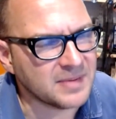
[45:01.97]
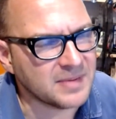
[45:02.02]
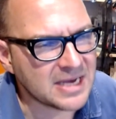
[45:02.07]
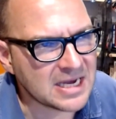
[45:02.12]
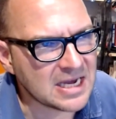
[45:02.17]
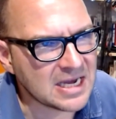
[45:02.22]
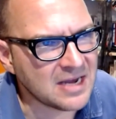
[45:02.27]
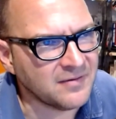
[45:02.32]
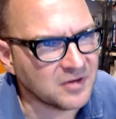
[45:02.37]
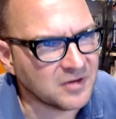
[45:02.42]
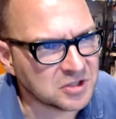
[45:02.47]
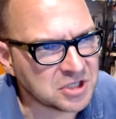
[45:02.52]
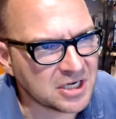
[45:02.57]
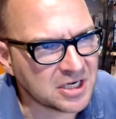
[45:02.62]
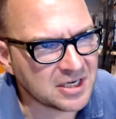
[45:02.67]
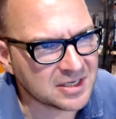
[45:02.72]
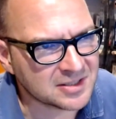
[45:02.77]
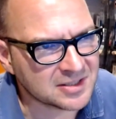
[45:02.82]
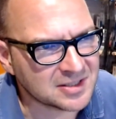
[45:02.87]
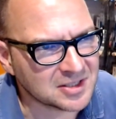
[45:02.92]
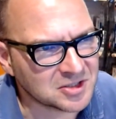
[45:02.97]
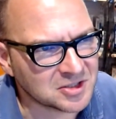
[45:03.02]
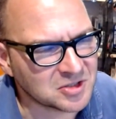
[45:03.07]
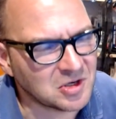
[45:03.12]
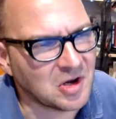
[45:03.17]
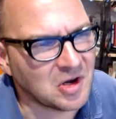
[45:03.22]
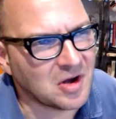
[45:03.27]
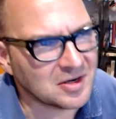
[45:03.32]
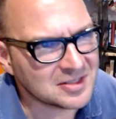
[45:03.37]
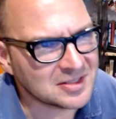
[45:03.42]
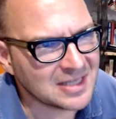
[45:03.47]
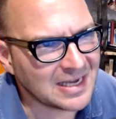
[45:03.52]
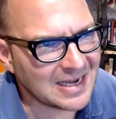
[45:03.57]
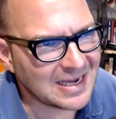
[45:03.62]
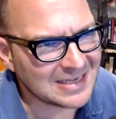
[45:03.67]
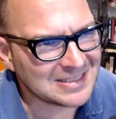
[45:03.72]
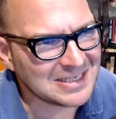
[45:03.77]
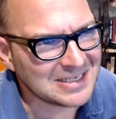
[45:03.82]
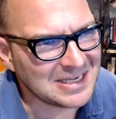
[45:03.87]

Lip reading: being evil geniuses so long as they get to